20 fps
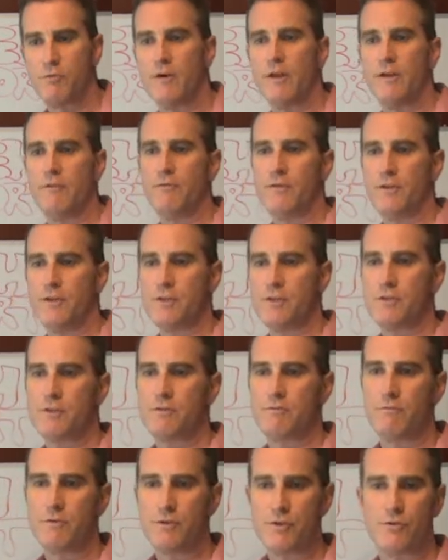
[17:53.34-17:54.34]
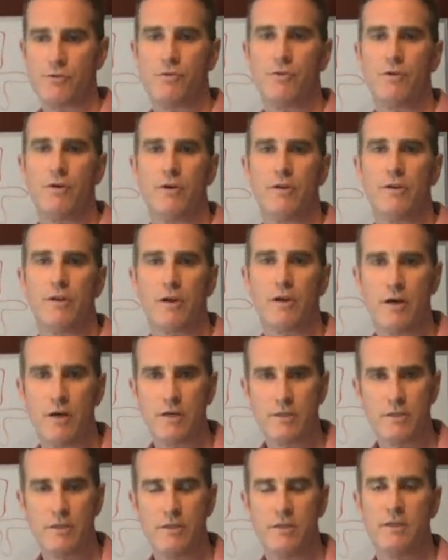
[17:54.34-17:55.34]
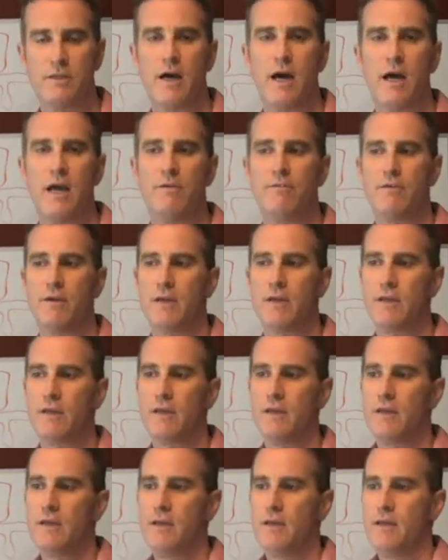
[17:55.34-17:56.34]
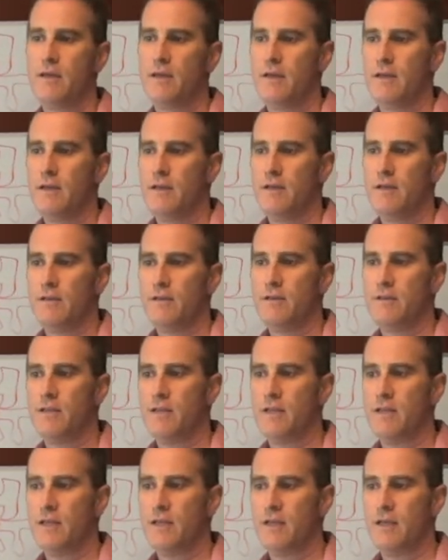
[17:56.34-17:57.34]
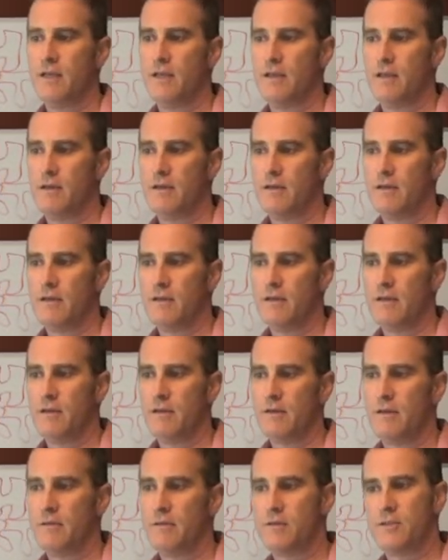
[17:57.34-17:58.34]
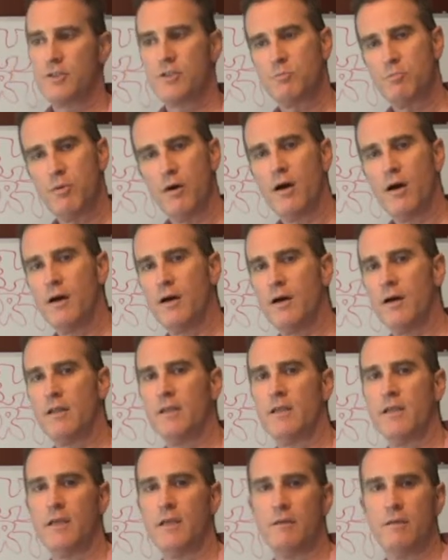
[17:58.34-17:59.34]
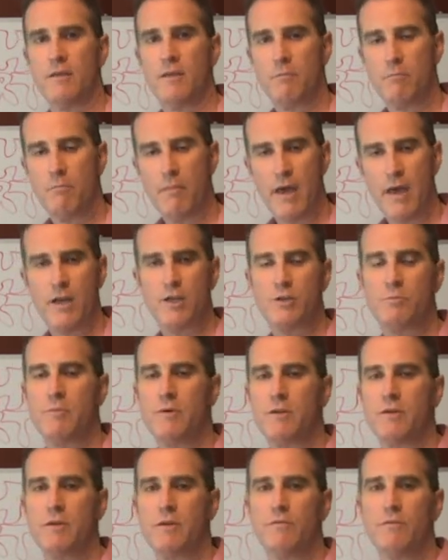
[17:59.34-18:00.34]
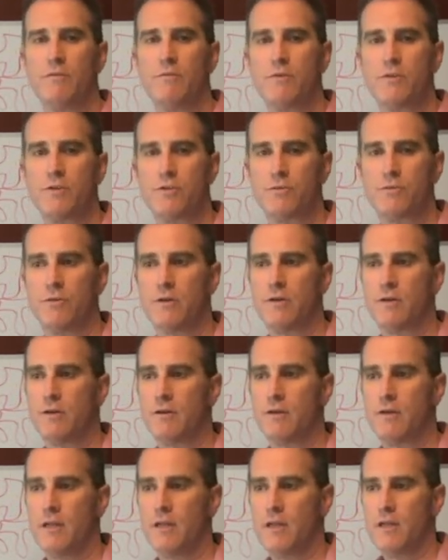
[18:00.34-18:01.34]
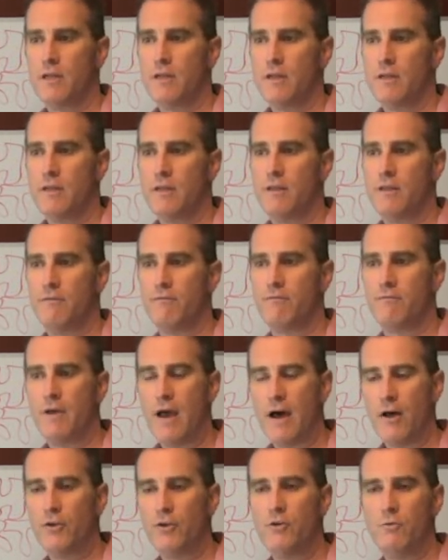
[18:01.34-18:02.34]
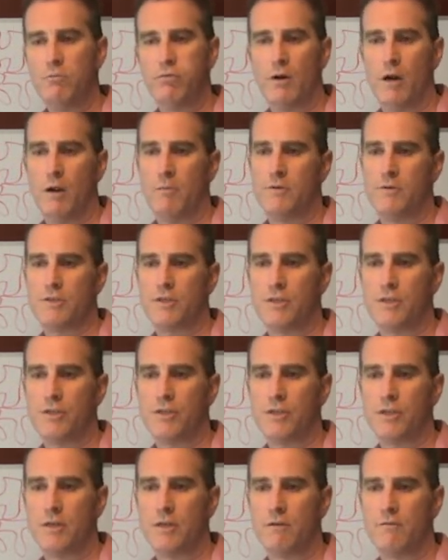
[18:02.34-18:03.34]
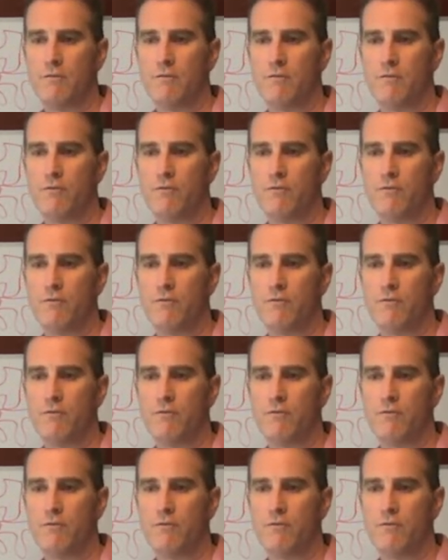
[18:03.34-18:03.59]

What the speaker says: point for this resort, the cost of the diving, the spa, the management of the resort, the value proposition